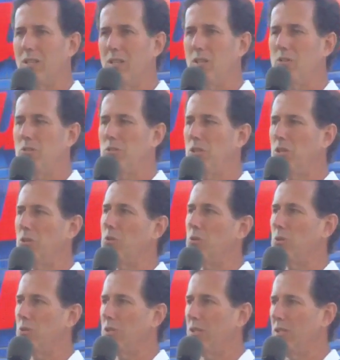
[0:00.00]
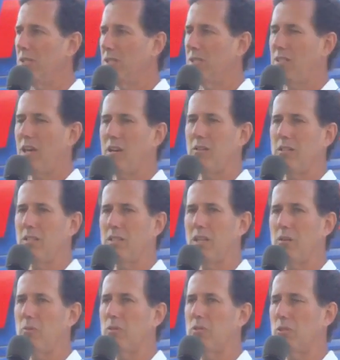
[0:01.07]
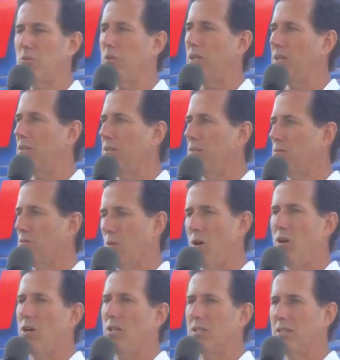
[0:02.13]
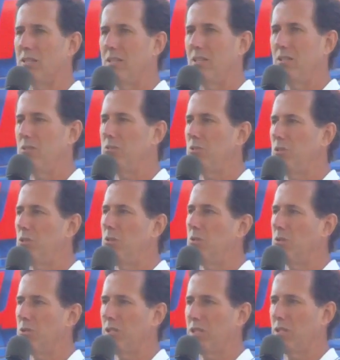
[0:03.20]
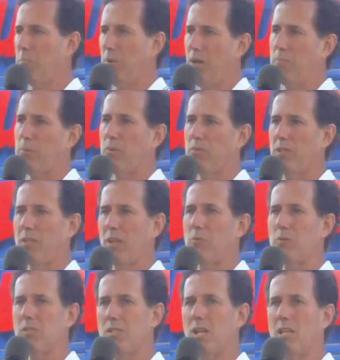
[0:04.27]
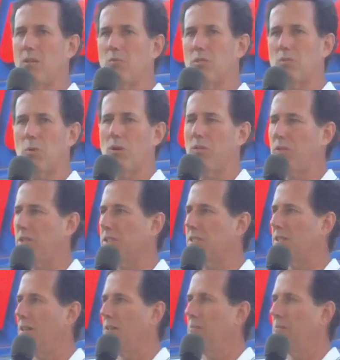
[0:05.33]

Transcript: who knew that they were doing wrong, who knew that the paper that they were selling was worthless,